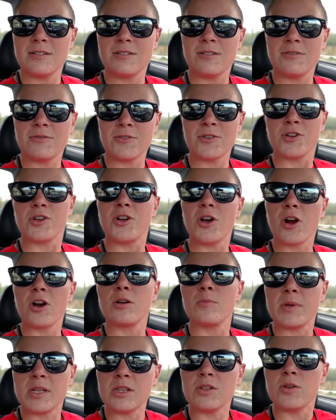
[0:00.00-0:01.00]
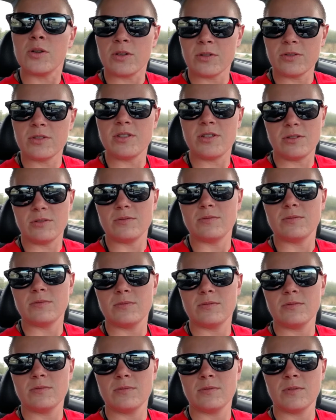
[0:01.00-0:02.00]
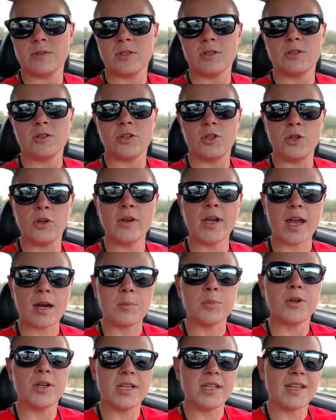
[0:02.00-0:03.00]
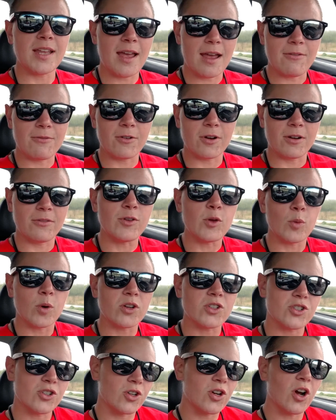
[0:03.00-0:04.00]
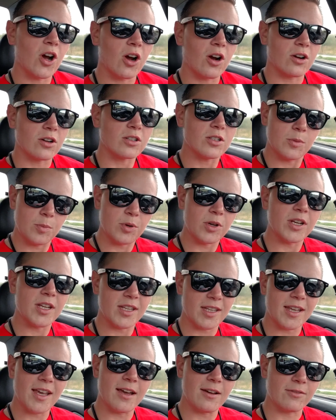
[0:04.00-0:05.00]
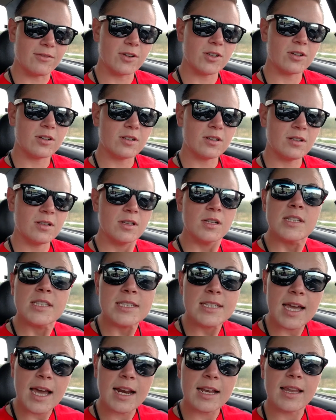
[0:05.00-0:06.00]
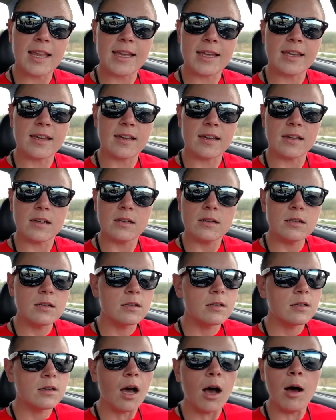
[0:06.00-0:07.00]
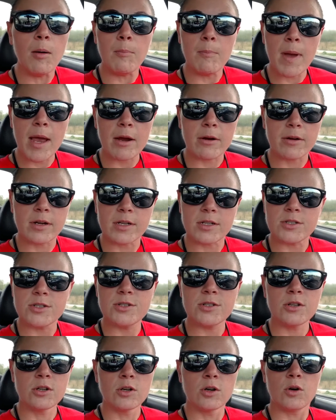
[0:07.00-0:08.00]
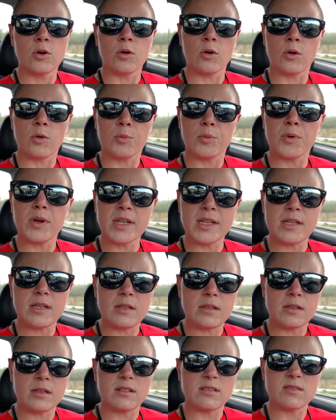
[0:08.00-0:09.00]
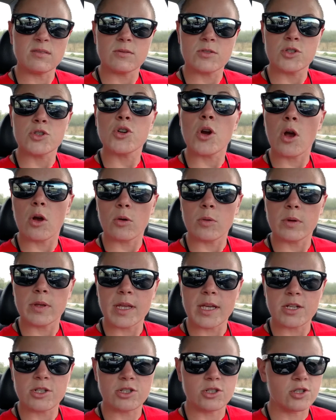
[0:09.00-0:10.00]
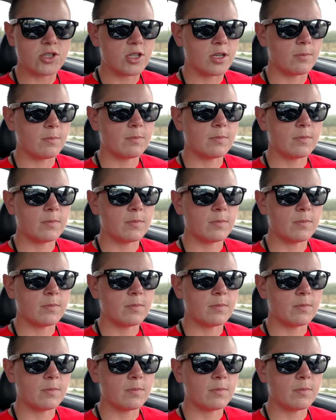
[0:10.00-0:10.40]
for your car to be loyal to you. You got to put in the effort if you want your car to put in the effort. It's kind of like a marriage or really, you know, strong relationship.